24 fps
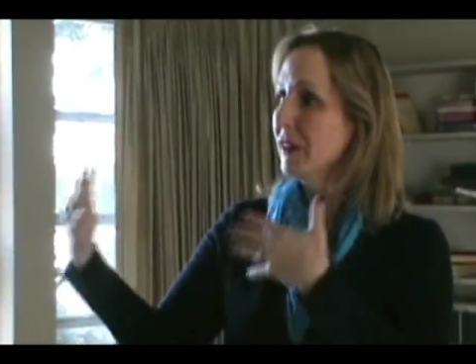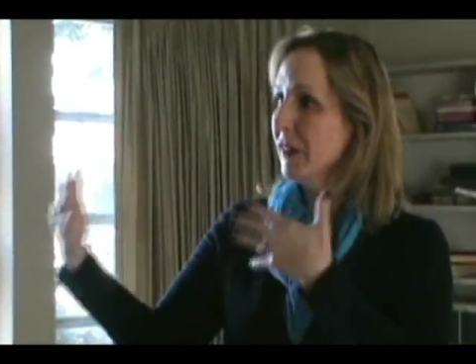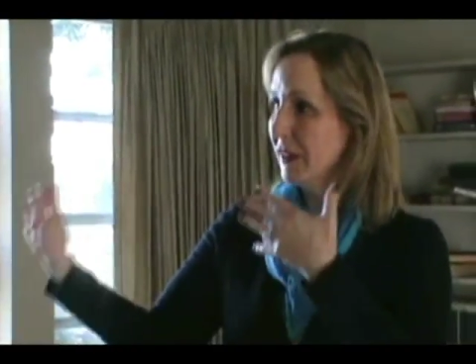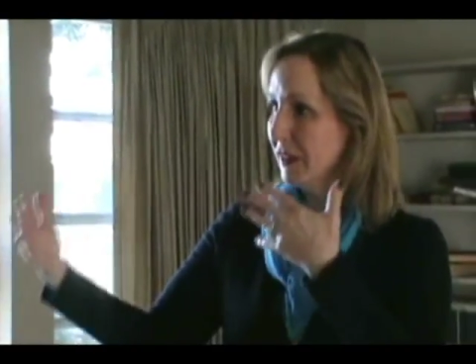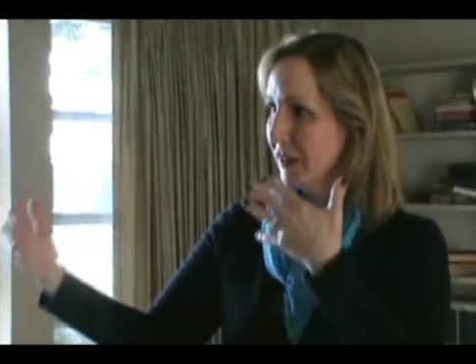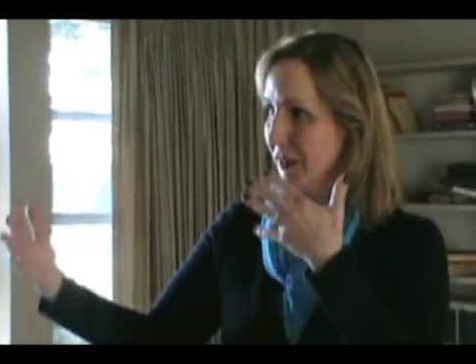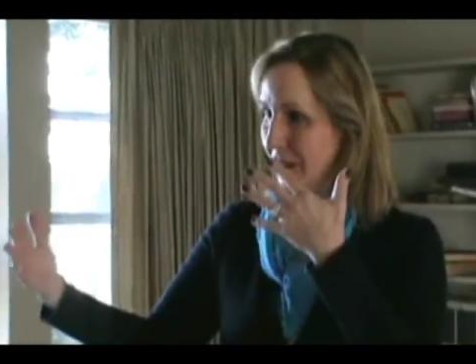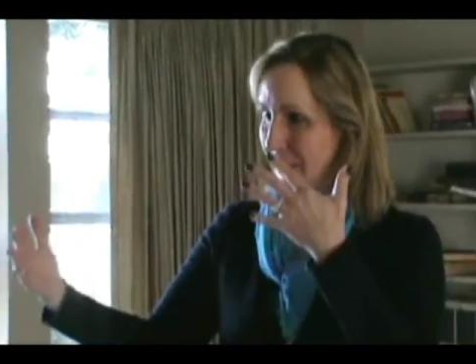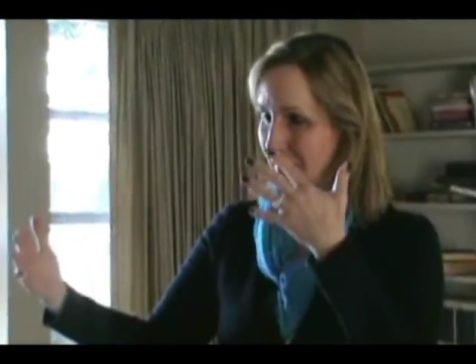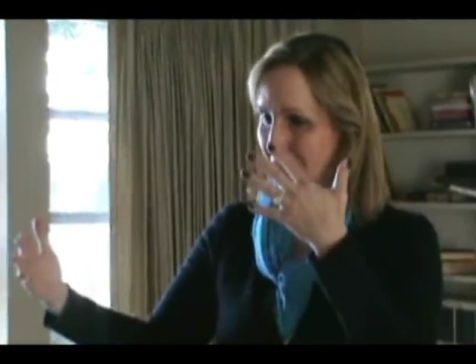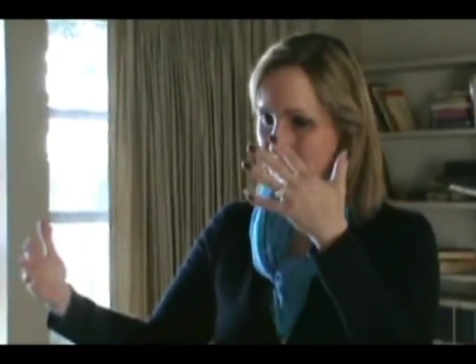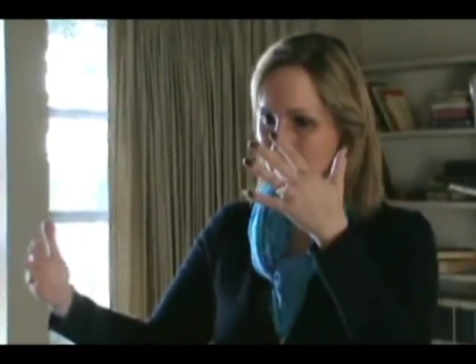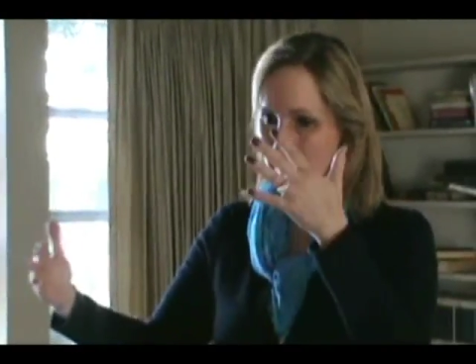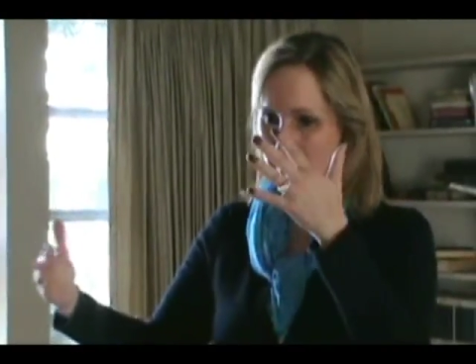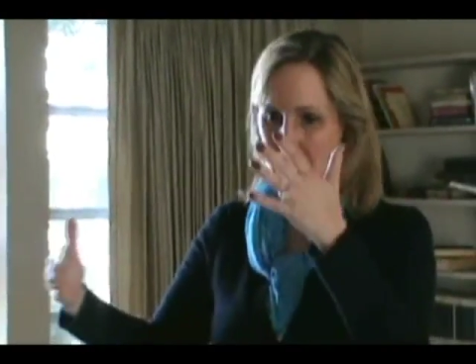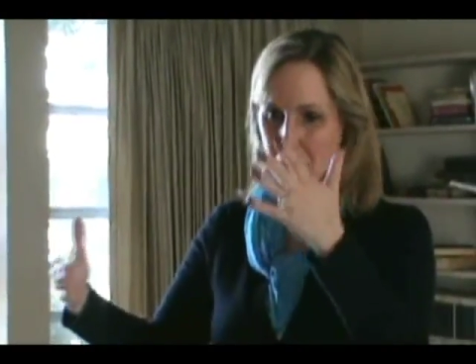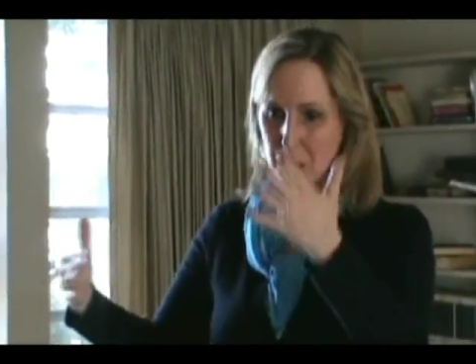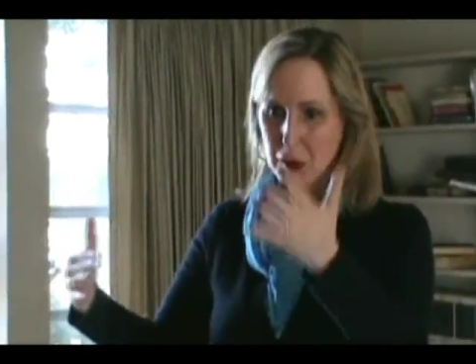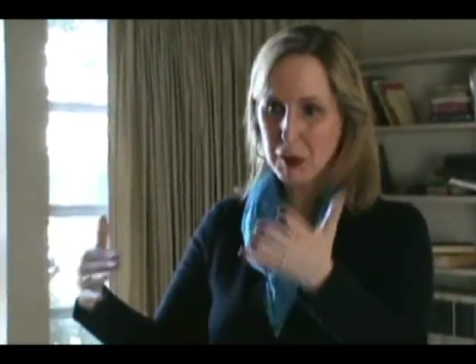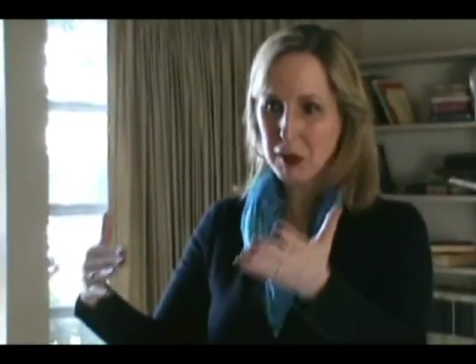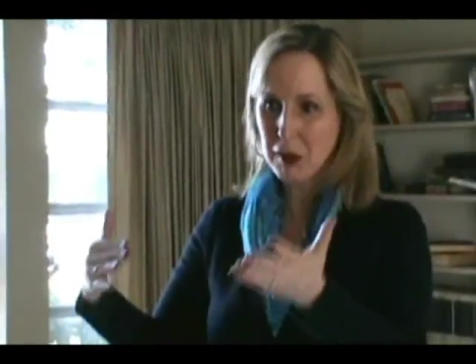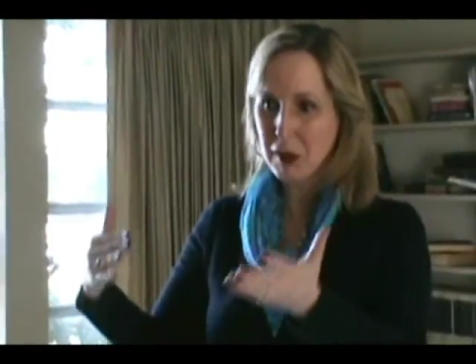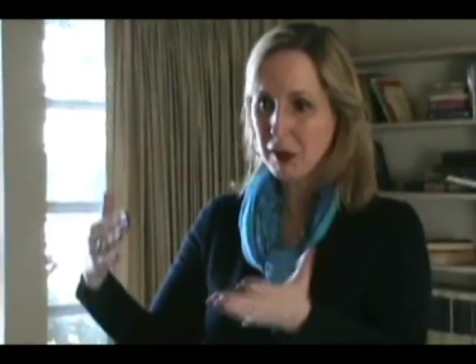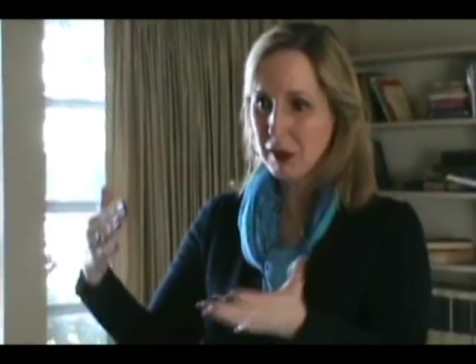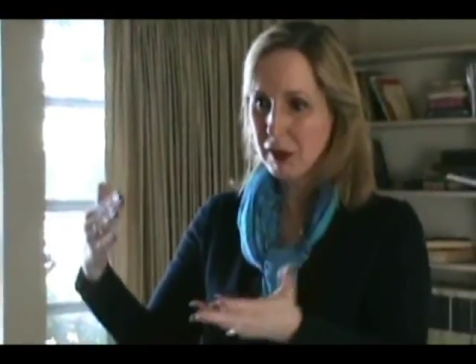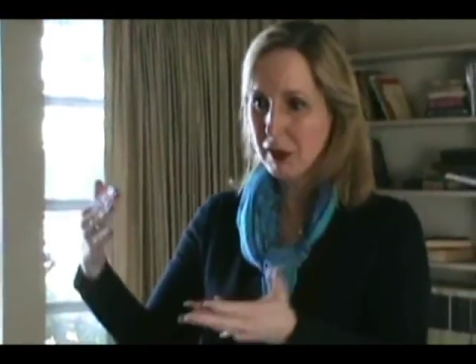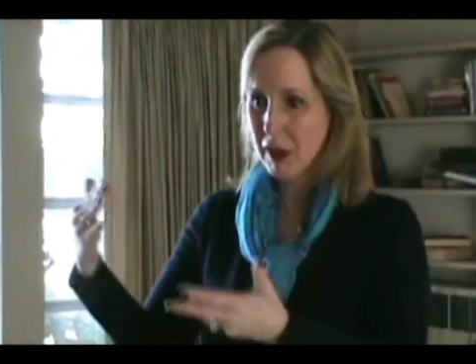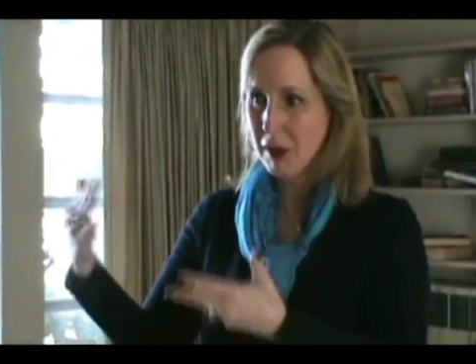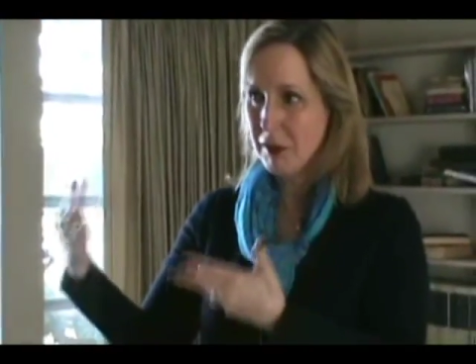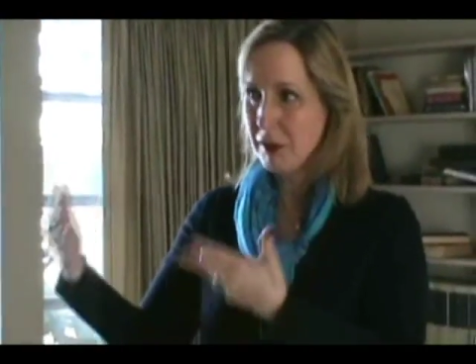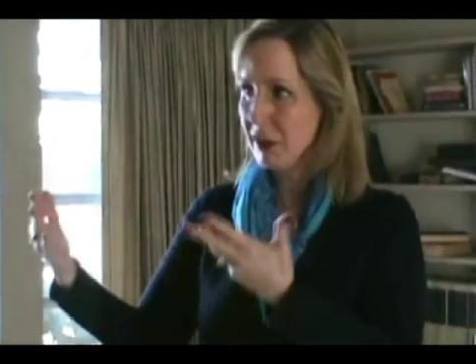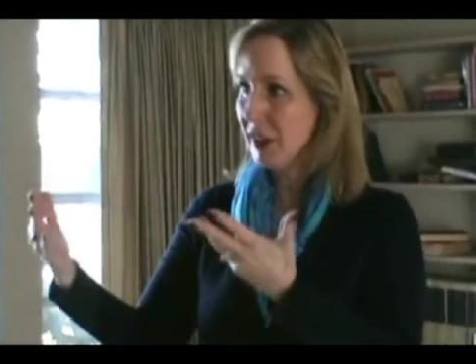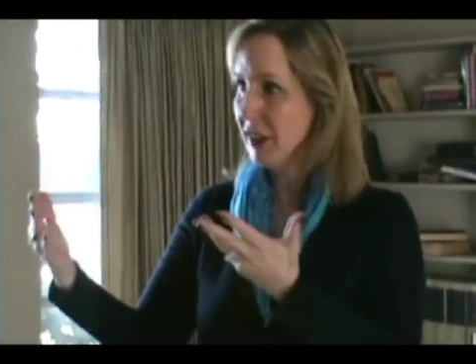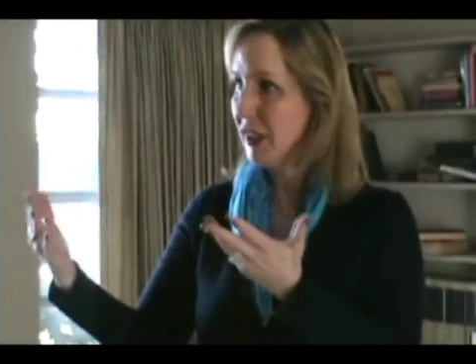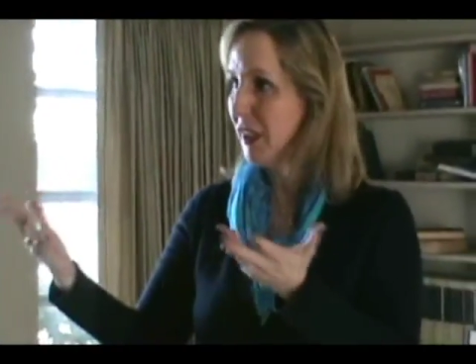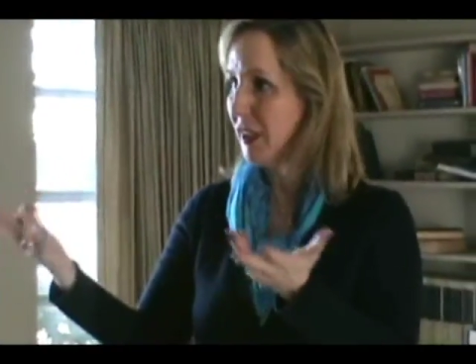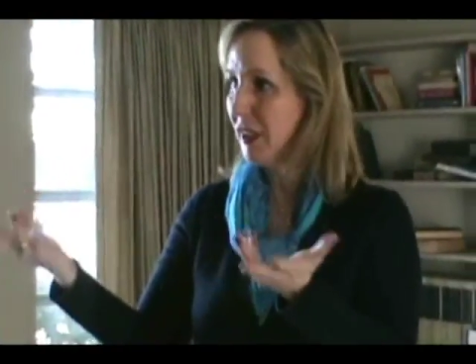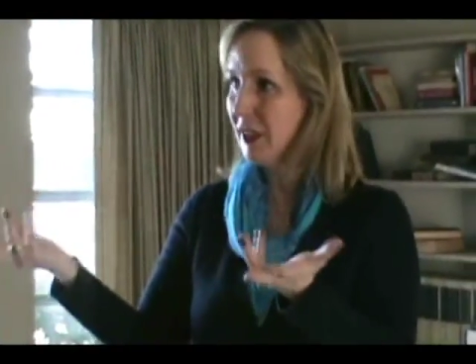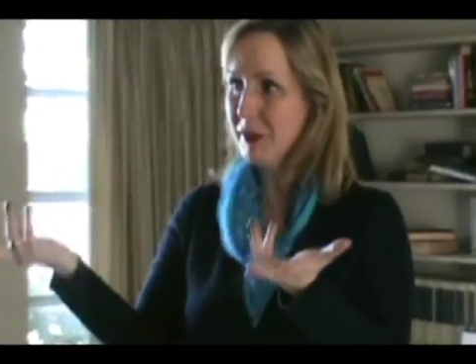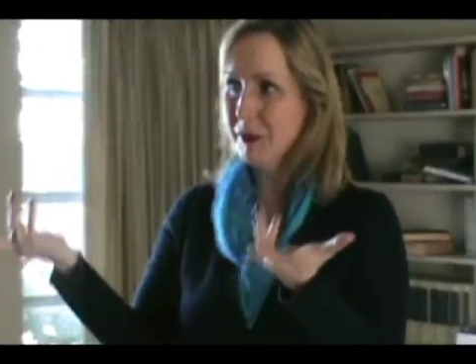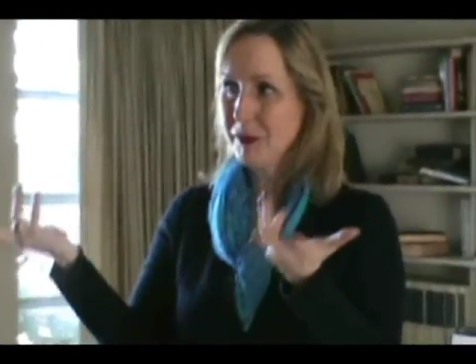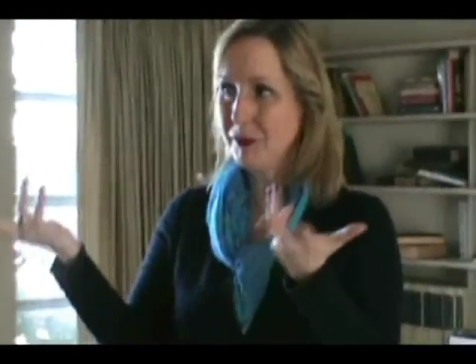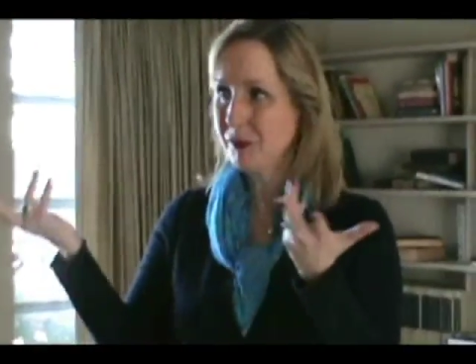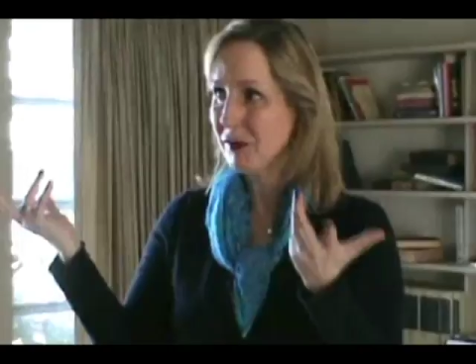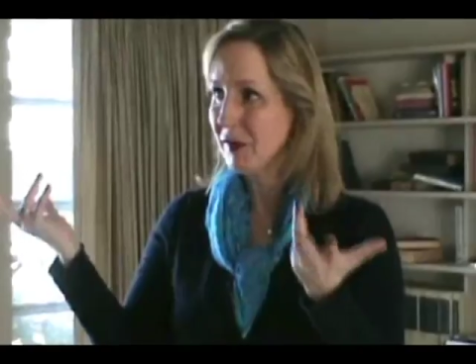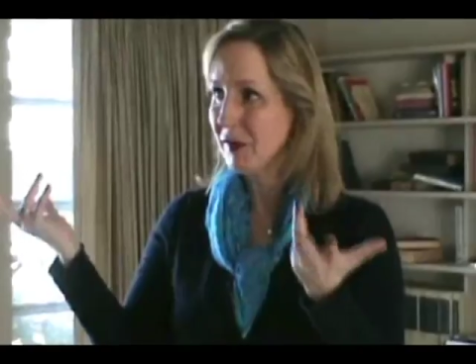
and everything was lovely, and